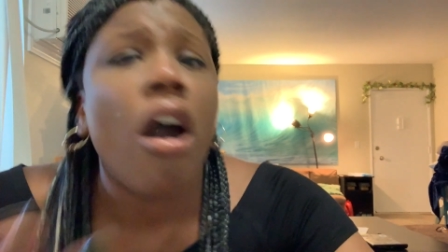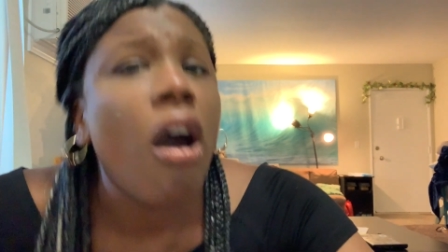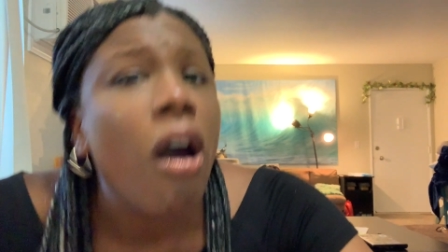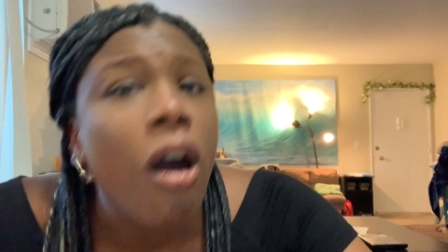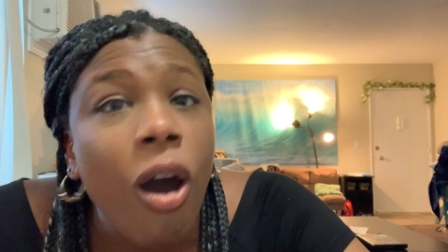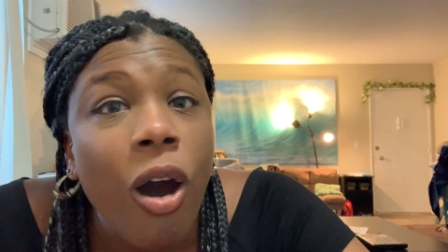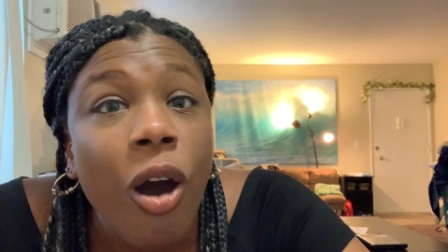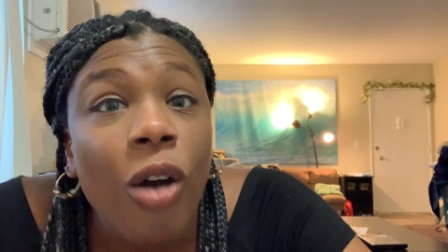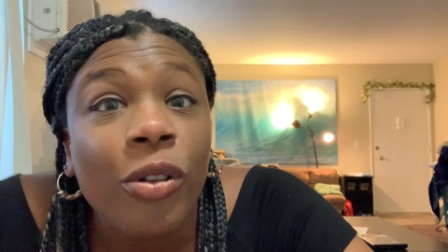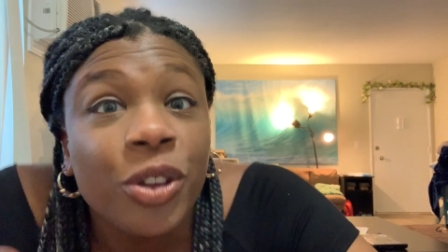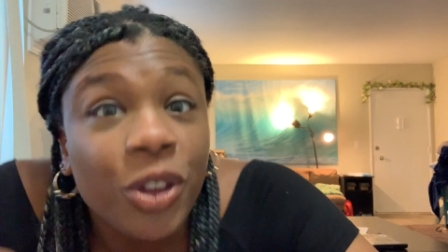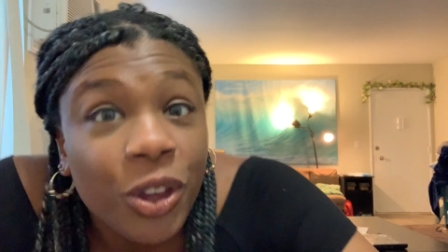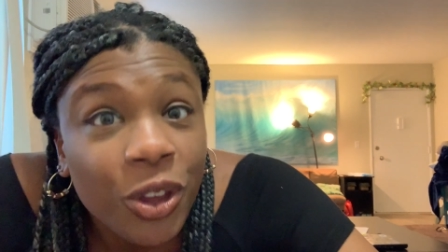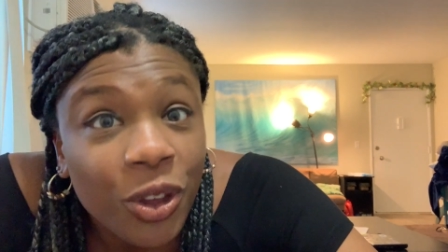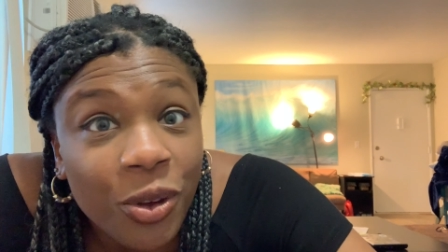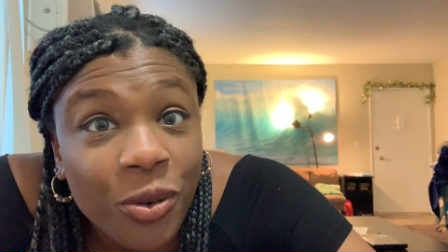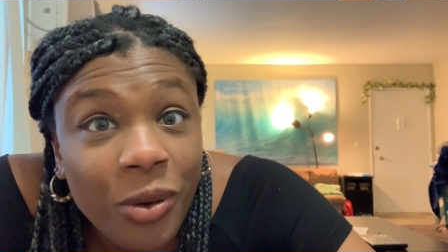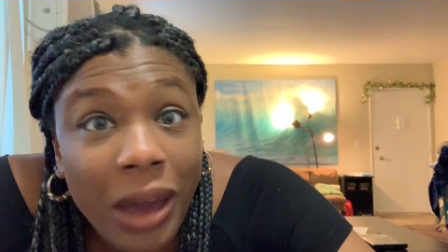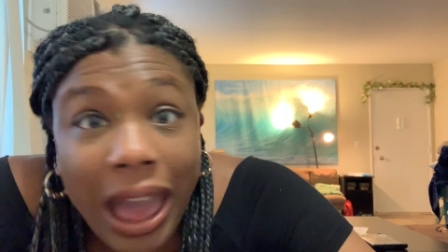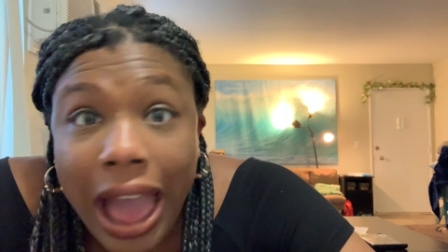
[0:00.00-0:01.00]
all
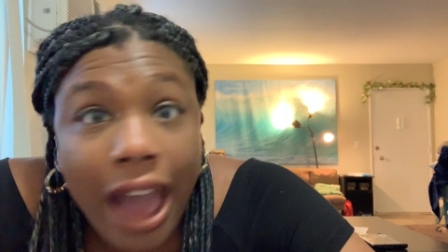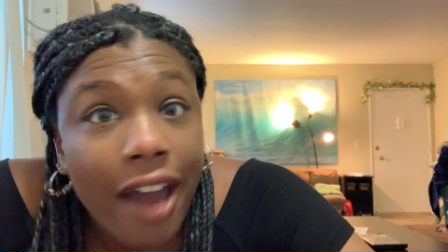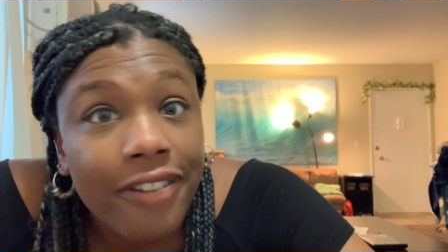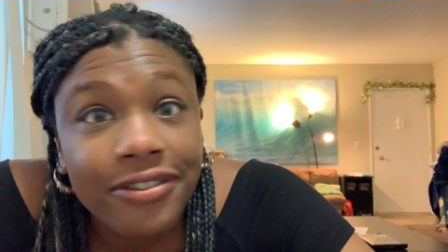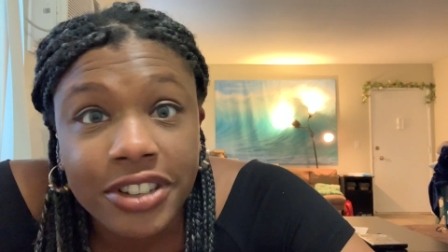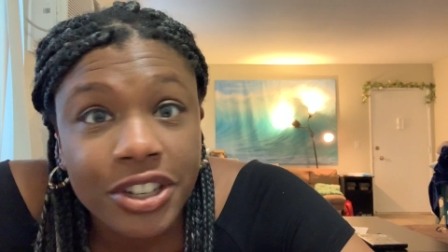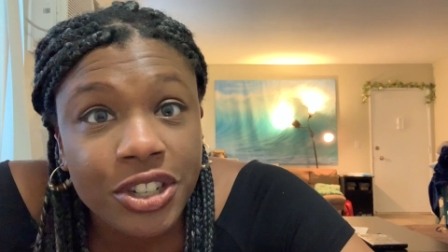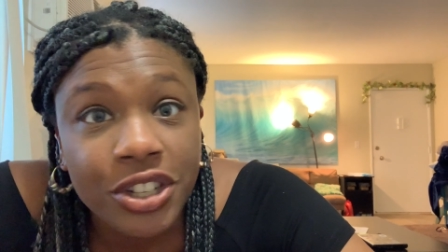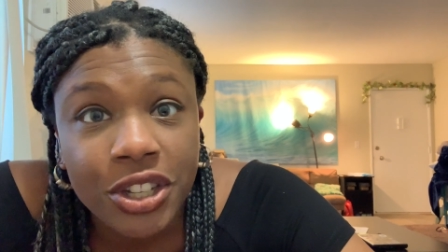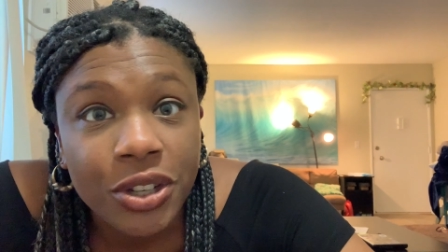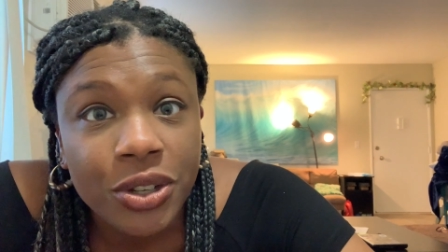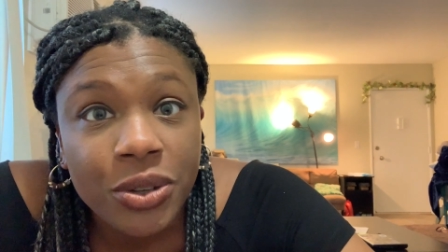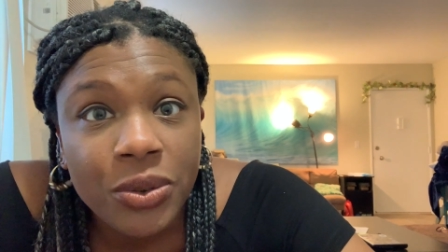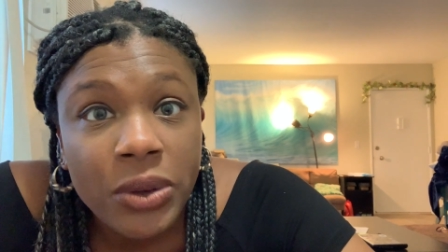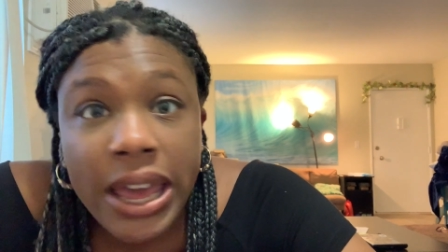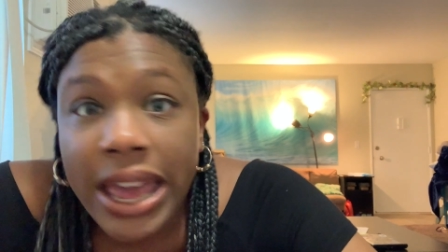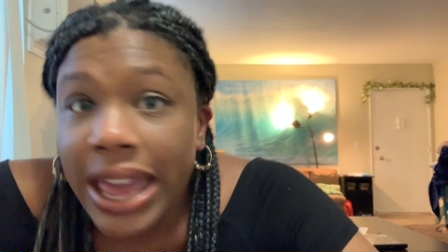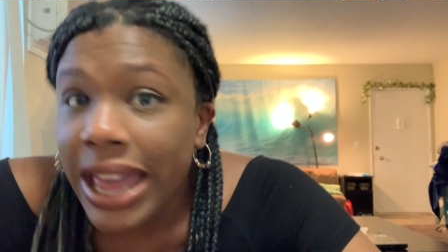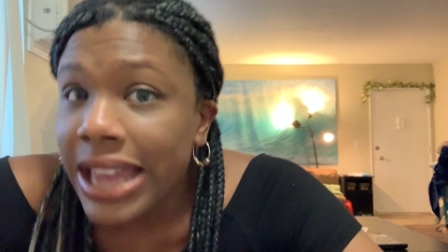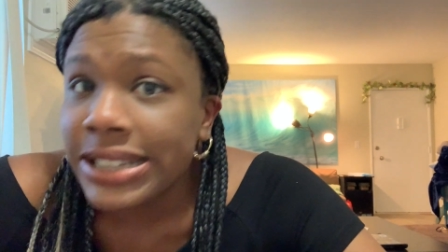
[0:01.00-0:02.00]
you have to do
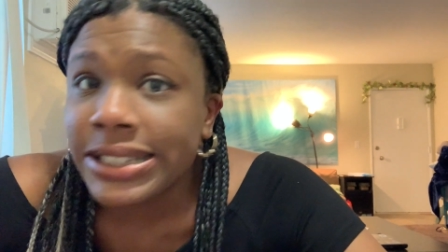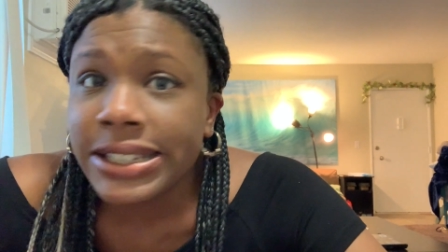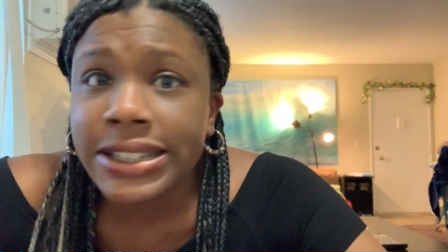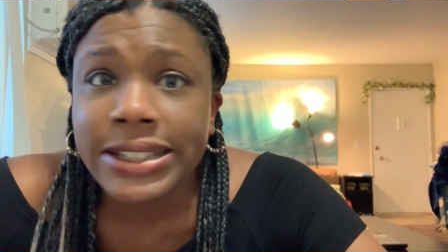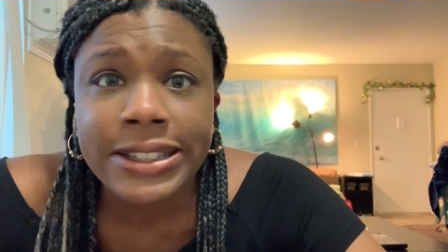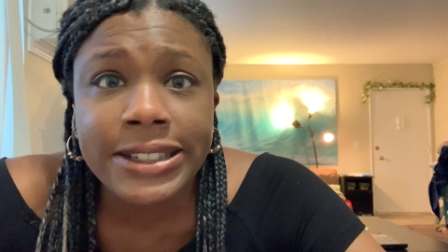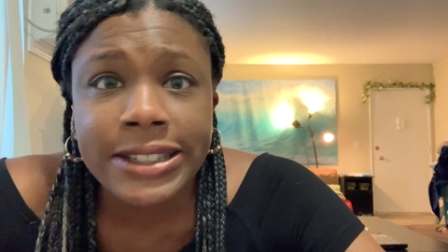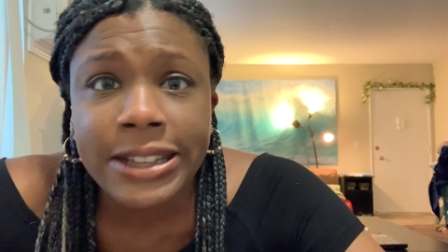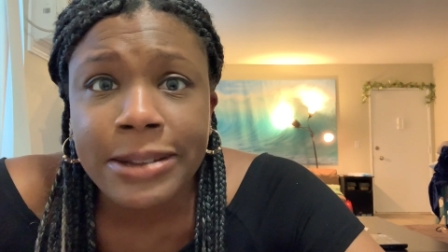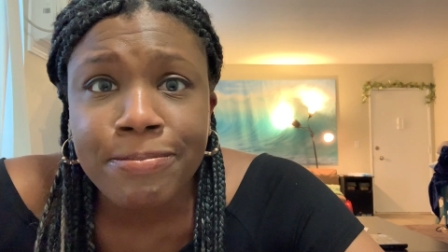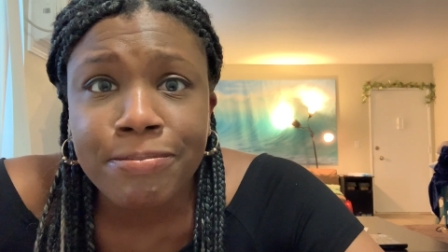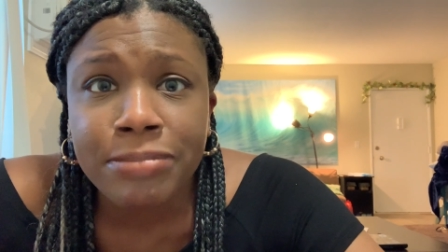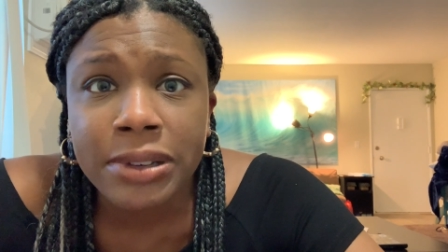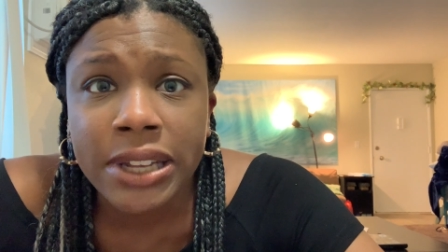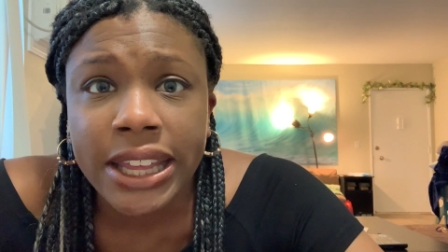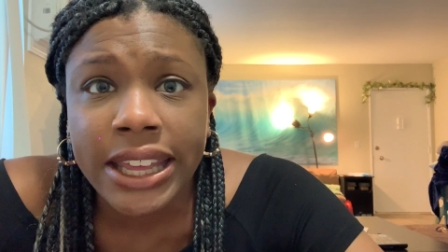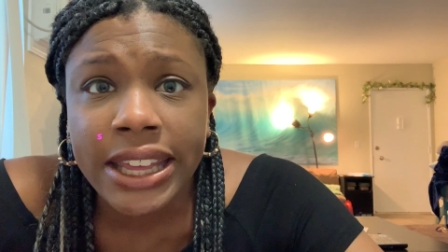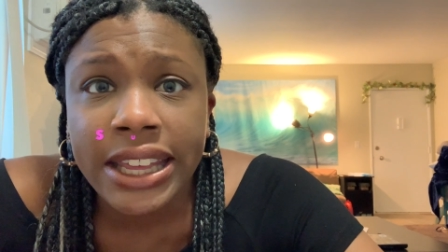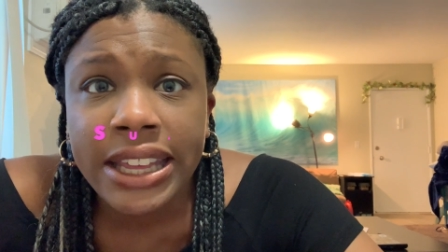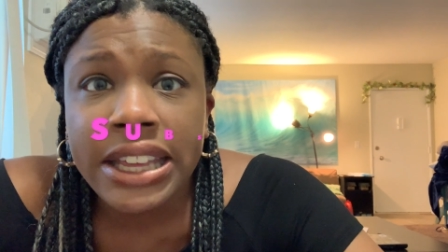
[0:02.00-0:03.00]
is just
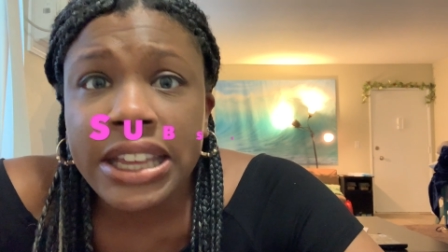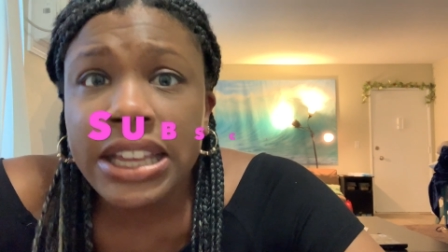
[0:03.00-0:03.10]
simply